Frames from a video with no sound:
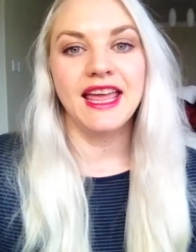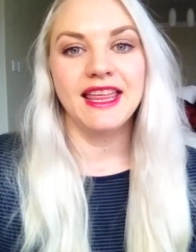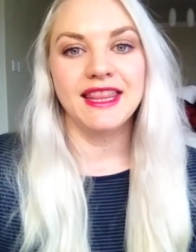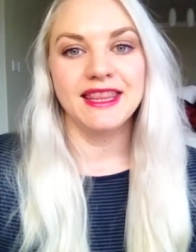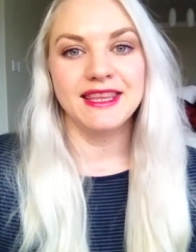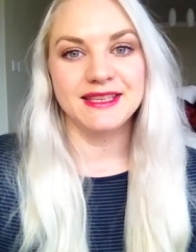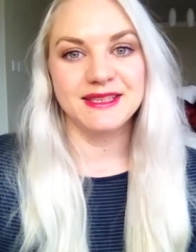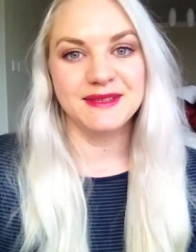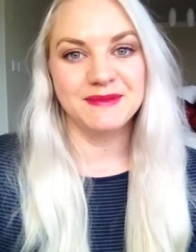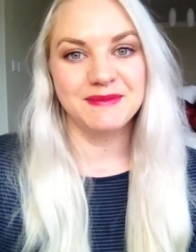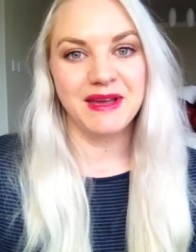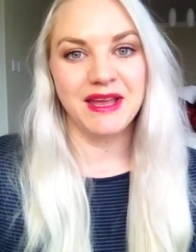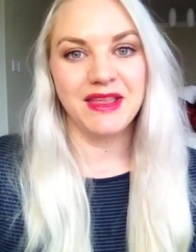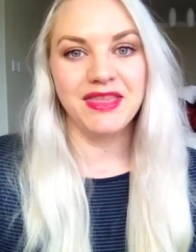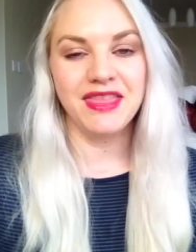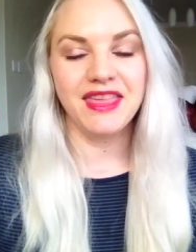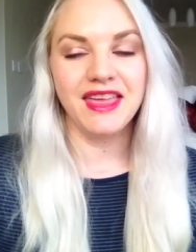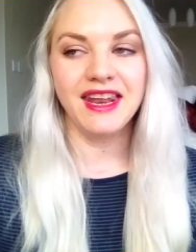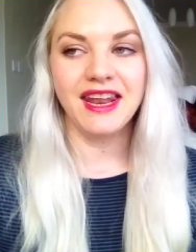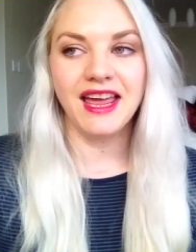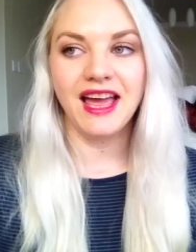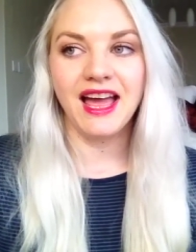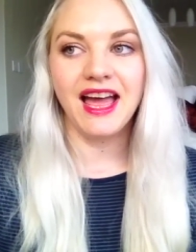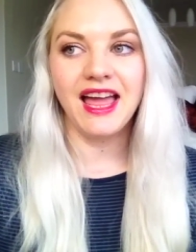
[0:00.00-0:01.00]
this month,
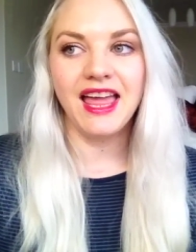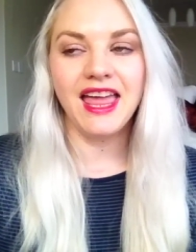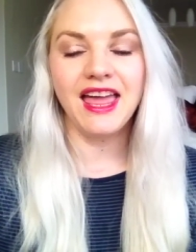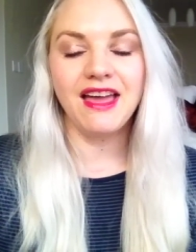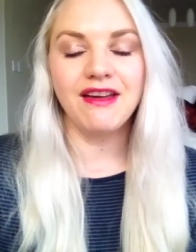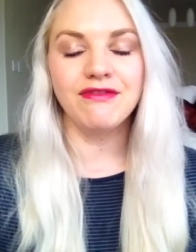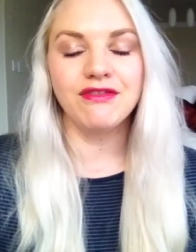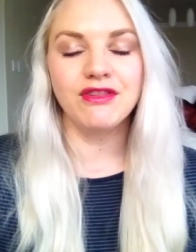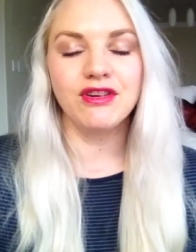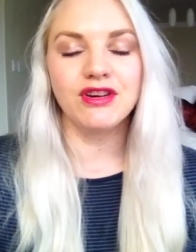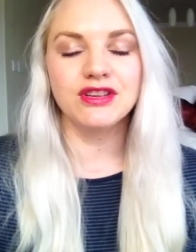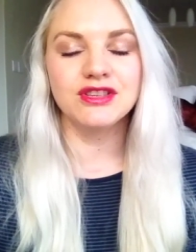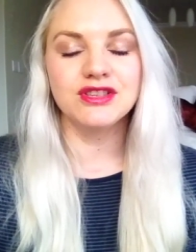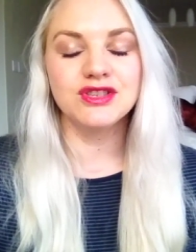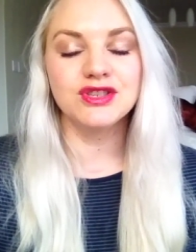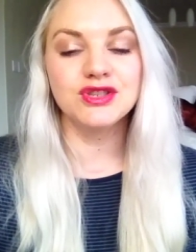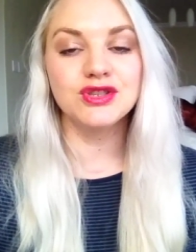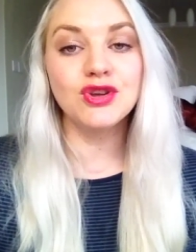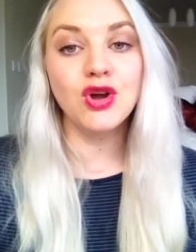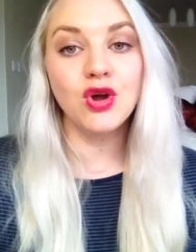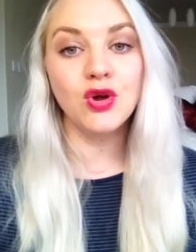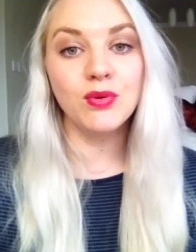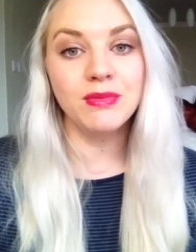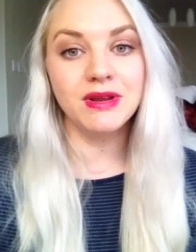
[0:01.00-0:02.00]
and I have got
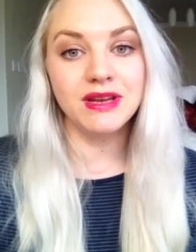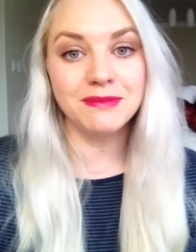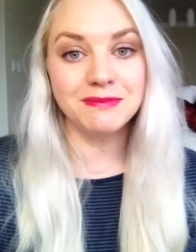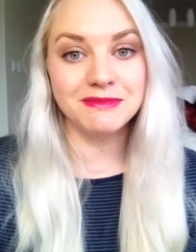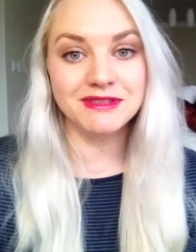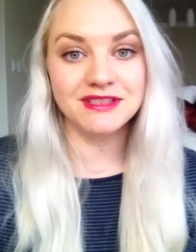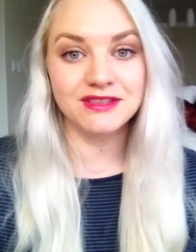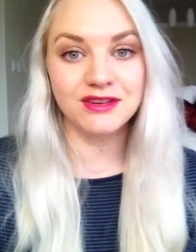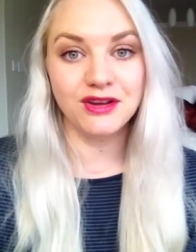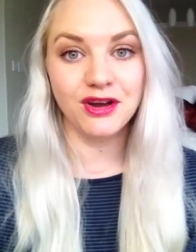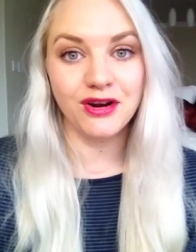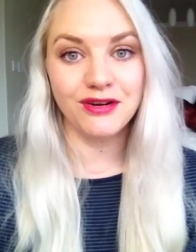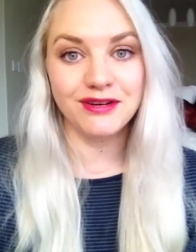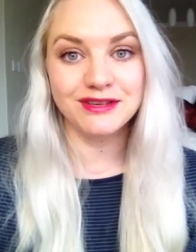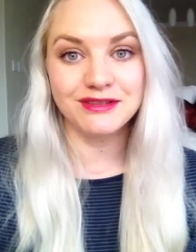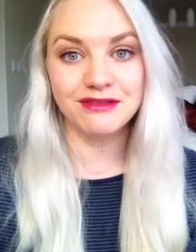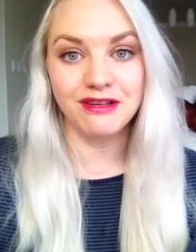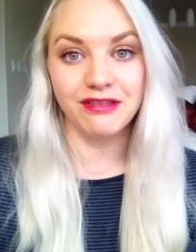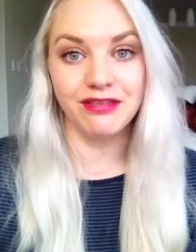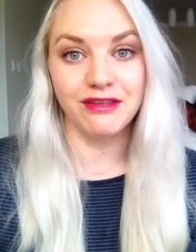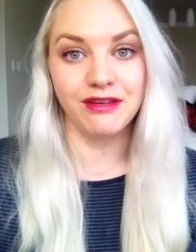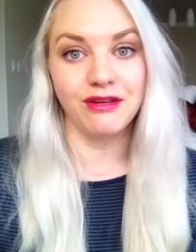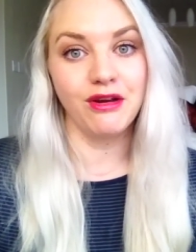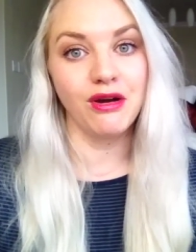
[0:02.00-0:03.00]
so many mascaras
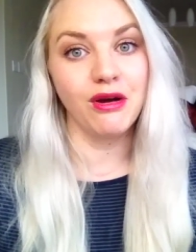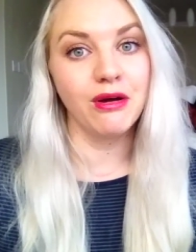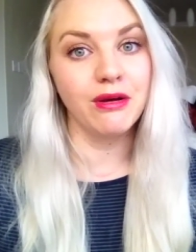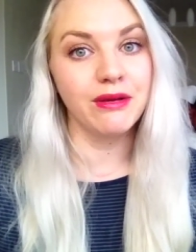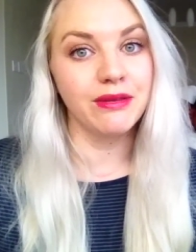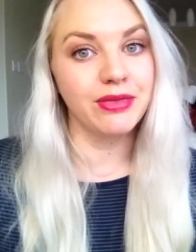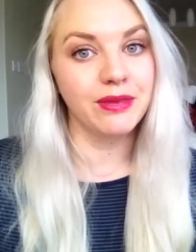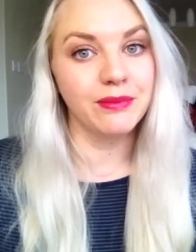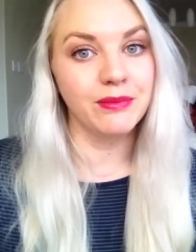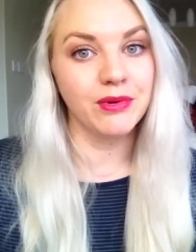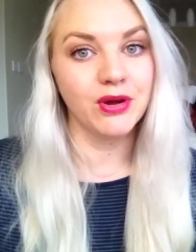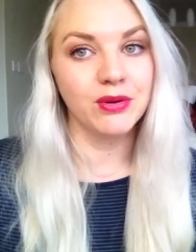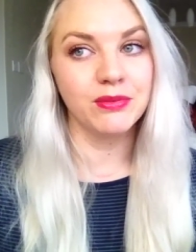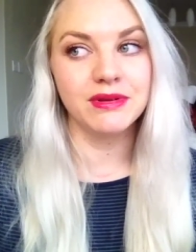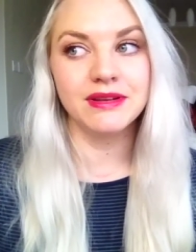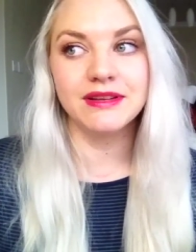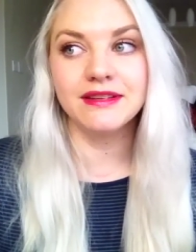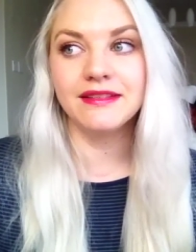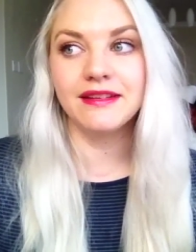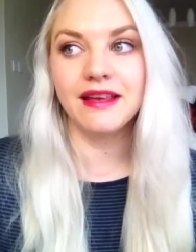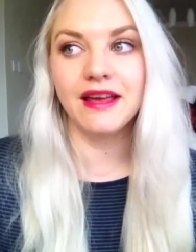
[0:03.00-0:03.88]
on the go at the moment.